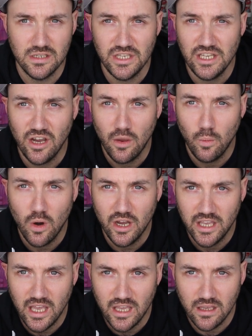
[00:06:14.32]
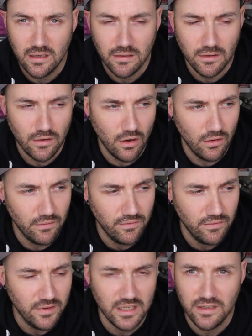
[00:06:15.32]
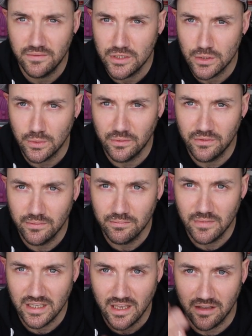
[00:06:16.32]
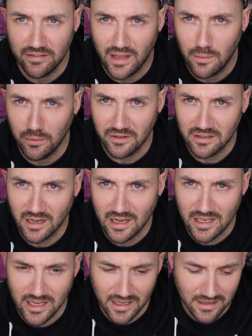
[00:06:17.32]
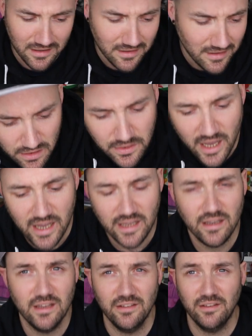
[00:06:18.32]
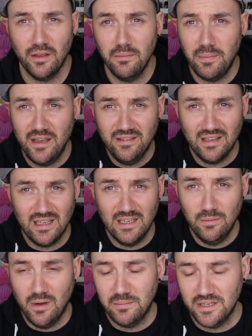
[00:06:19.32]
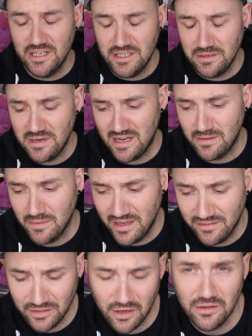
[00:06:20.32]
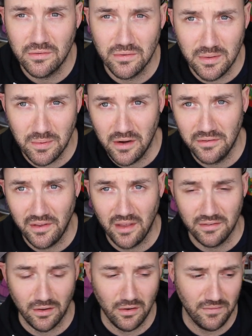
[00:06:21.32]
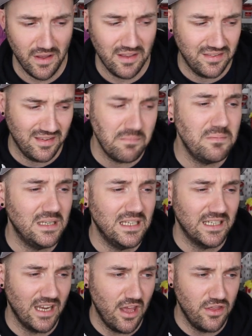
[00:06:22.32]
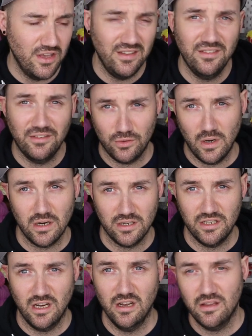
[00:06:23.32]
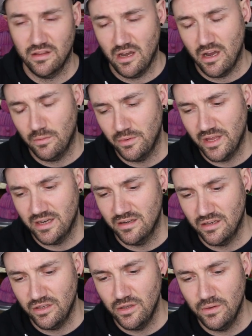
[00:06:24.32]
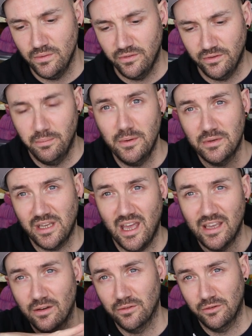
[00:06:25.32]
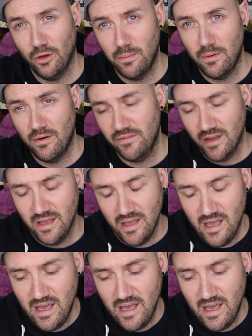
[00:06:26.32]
DIY-y of individuals, in case that was unclear. Okay, and so basically what I'm going to do now is go through the process of assembling this structure that I will then use to build a cake on top of,